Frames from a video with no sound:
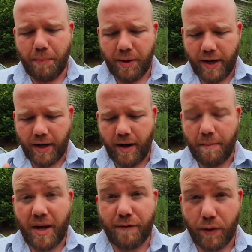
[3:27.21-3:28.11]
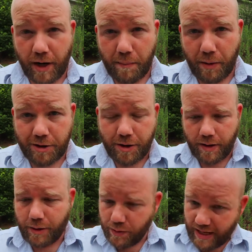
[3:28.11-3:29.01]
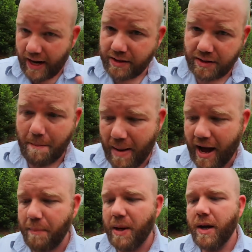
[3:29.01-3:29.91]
put a manifold air pressure. Use that as the map